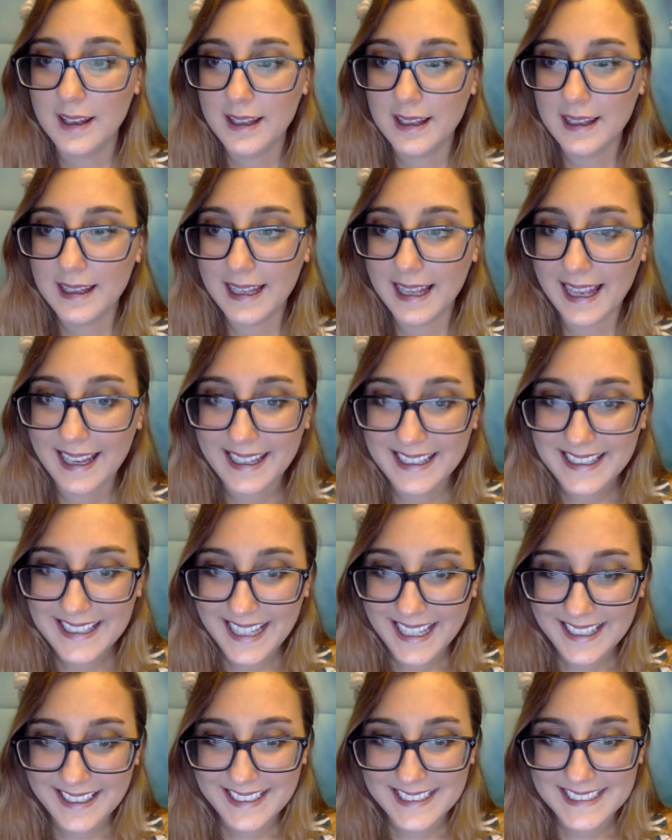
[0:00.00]
Hey,
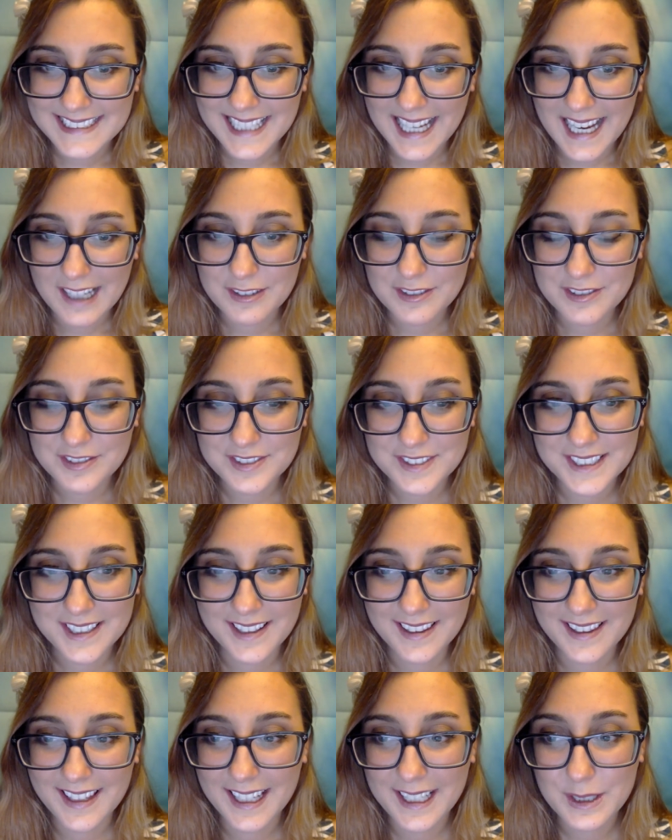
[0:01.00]
K.E. Daft,
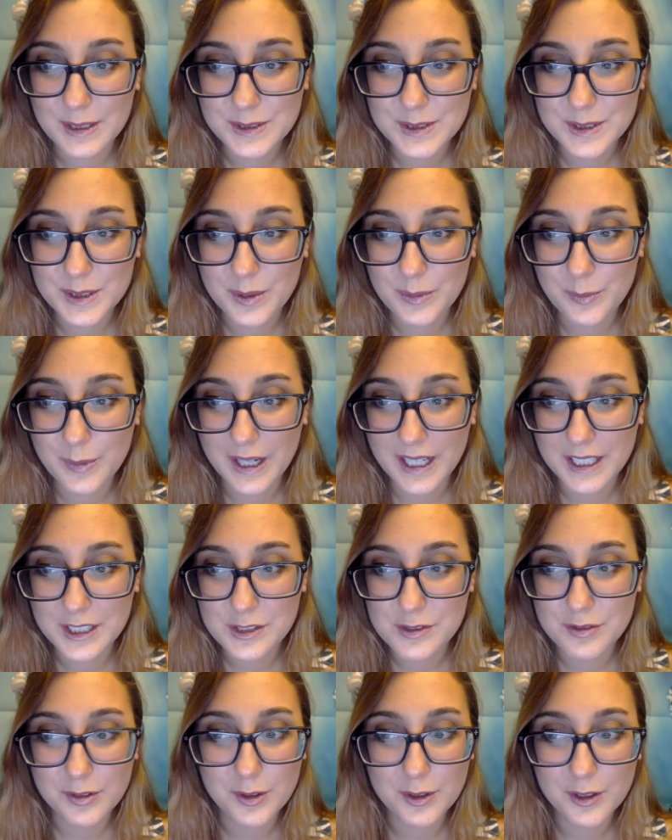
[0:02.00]
thank you so much
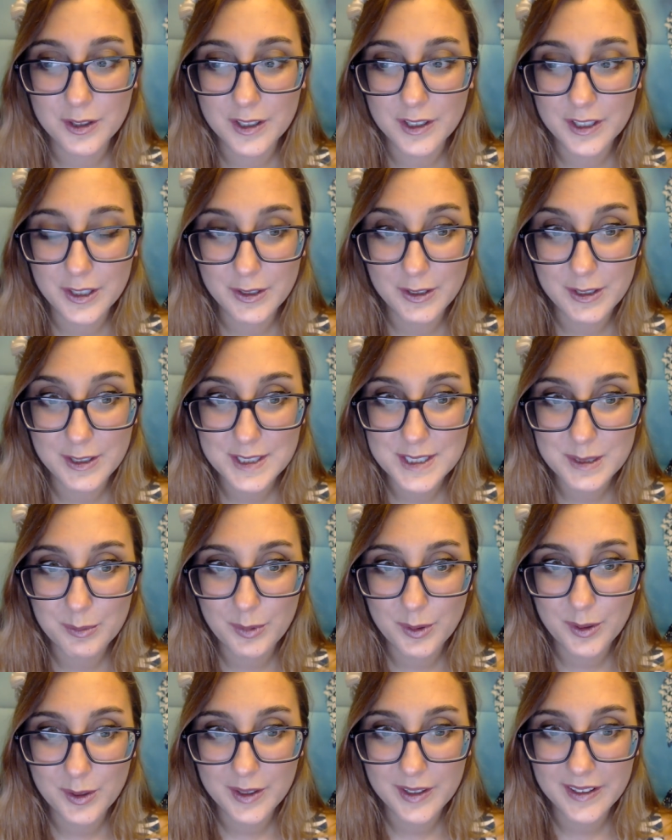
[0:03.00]
for your
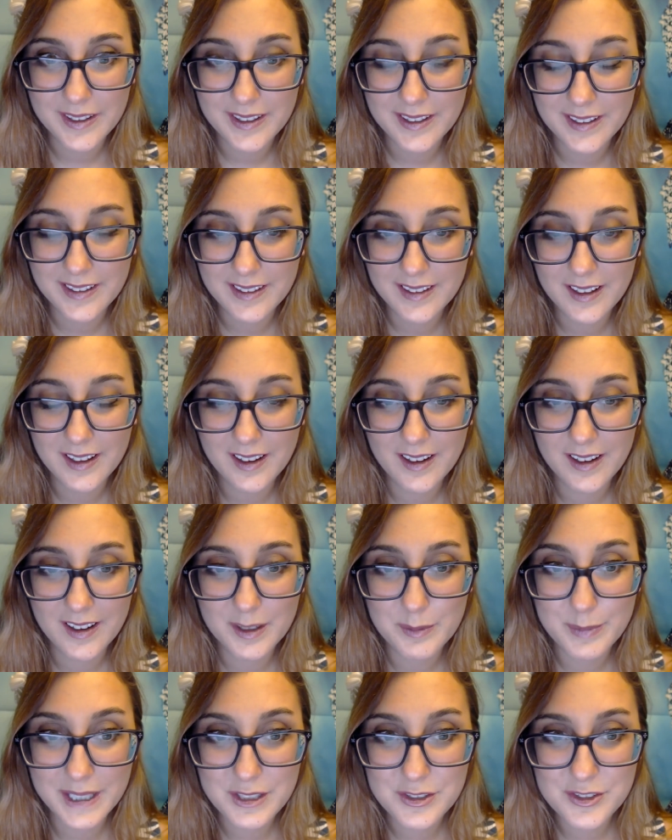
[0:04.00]
support on
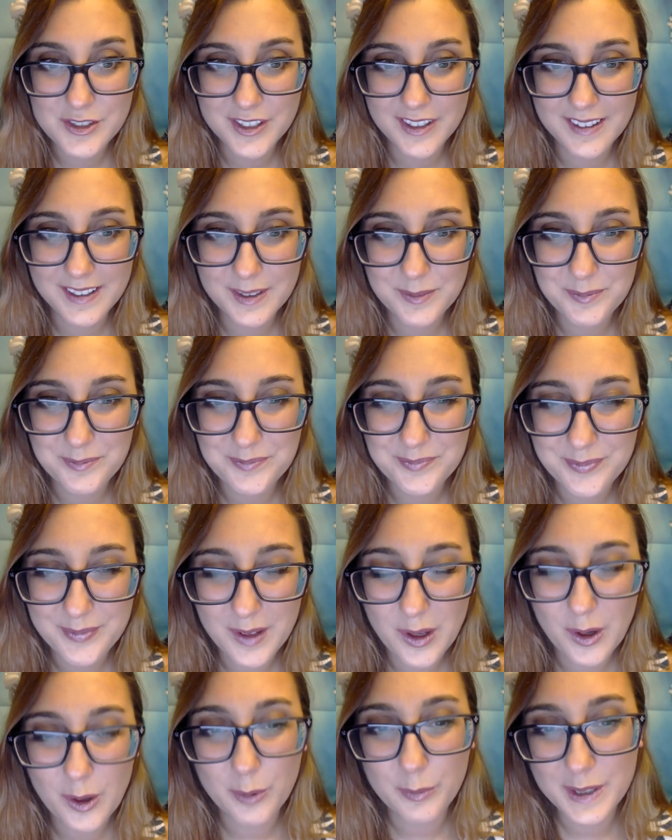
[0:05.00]
Patreon.
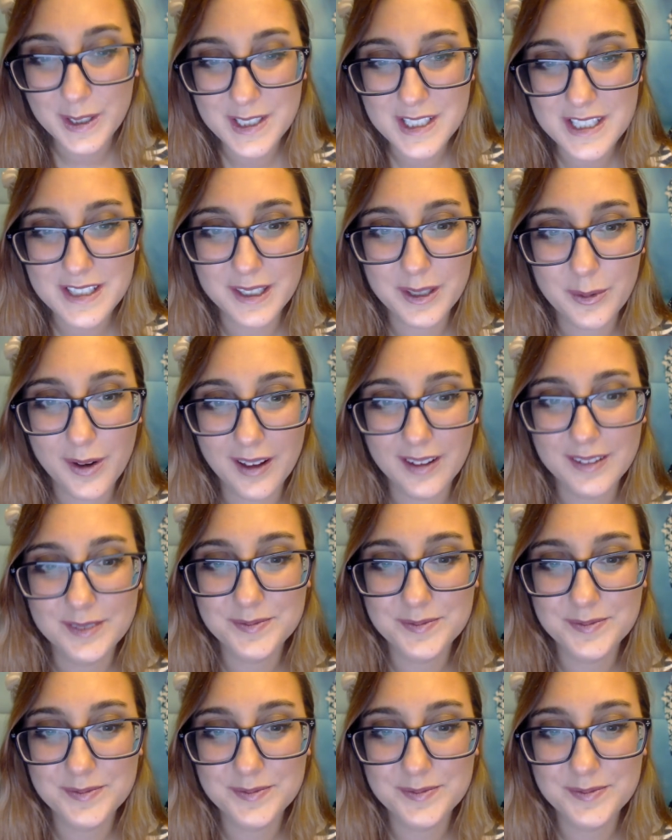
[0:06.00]
Hope you're doing well.